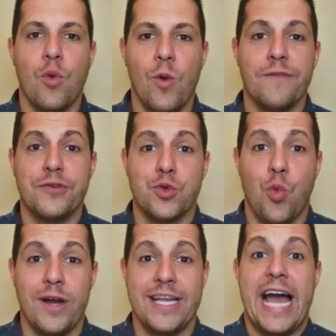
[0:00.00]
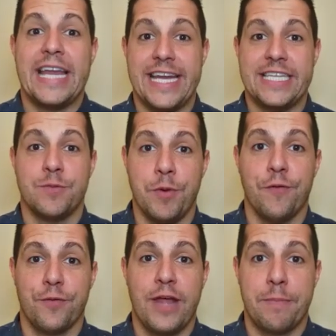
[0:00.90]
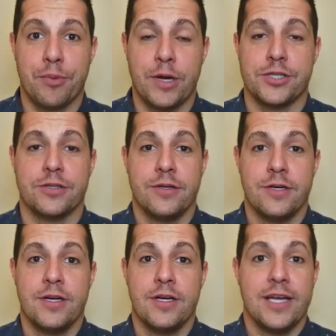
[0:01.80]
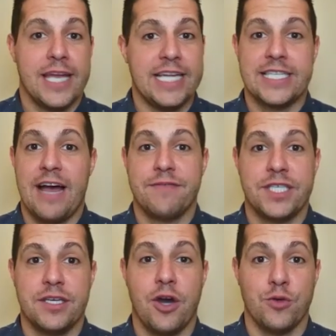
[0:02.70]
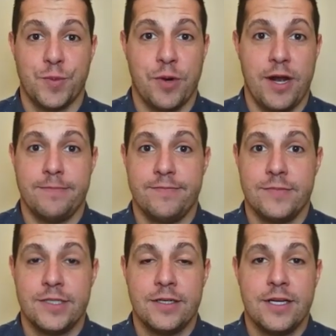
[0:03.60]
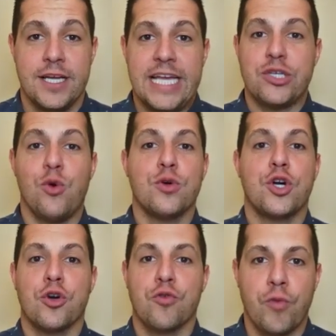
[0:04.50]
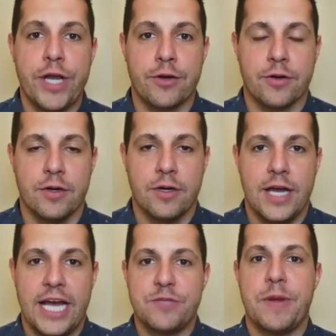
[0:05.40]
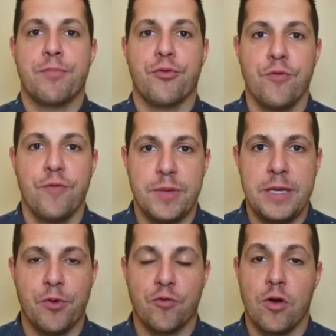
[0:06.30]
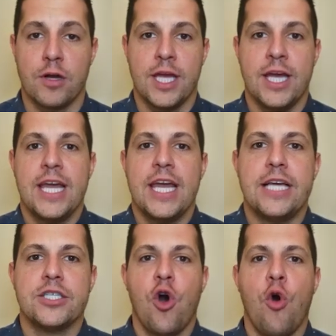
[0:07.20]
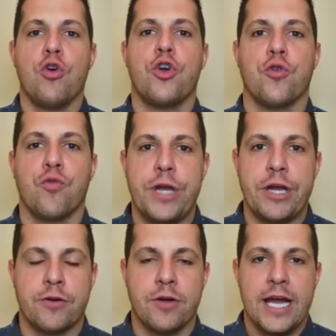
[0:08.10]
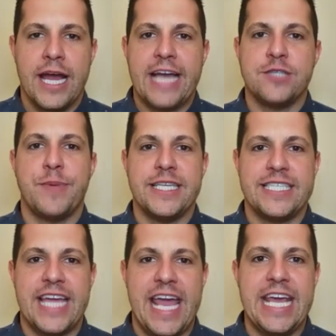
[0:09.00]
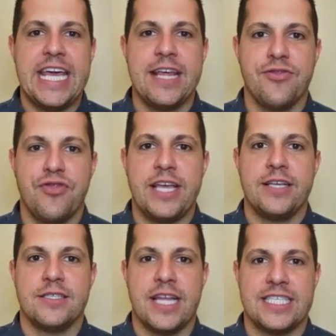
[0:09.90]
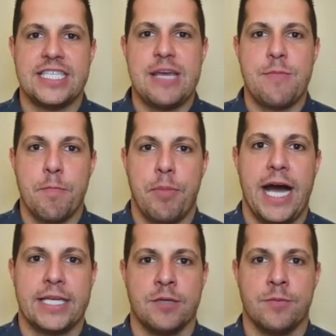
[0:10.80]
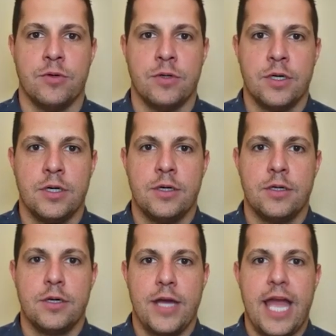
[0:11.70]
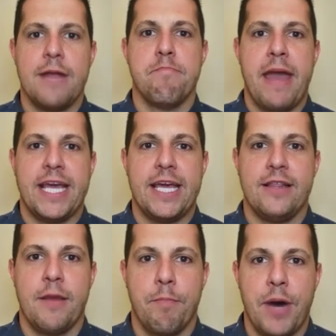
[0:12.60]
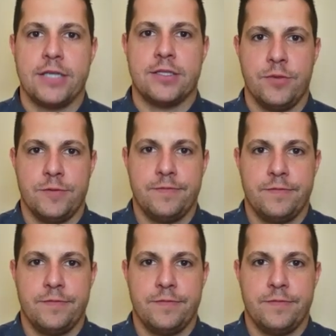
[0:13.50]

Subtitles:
Well, if there's one guy that is built for that pressure, it is obviously Coach Prime. His whole career has been proving people wrong. His whole career has been taking things that seem impossible and making them possible.